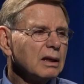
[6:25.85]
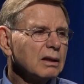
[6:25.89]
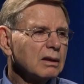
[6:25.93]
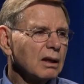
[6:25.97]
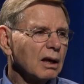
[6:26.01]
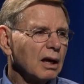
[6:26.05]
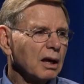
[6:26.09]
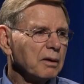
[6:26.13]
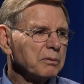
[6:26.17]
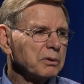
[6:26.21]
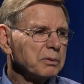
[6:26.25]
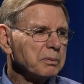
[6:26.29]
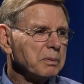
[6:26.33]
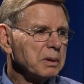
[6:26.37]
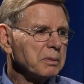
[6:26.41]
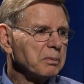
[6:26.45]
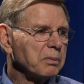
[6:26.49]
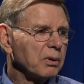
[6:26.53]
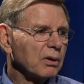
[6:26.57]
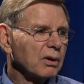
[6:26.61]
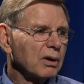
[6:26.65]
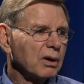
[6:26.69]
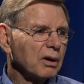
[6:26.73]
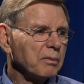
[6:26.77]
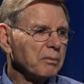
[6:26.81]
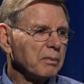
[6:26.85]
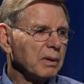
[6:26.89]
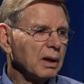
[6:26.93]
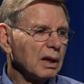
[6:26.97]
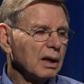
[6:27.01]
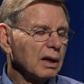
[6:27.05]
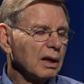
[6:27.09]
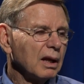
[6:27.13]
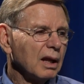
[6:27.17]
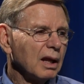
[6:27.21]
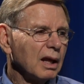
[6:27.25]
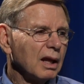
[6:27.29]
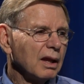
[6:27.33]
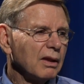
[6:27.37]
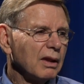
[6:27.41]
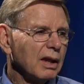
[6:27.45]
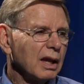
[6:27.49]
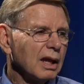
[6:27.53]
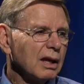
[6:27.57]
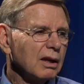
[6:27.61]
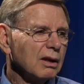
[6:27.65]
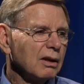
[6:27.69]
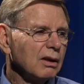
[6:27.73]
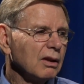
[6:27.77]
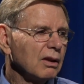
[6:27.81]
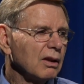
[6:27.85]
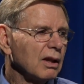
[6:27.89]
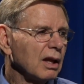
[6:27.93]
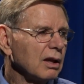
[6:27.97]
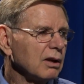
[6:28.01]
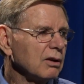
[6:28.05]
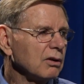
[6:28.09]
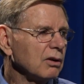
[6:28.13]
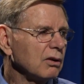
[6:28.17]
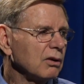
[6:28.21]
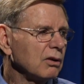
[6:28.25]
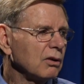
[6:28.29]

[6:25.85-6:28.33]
times people come in and they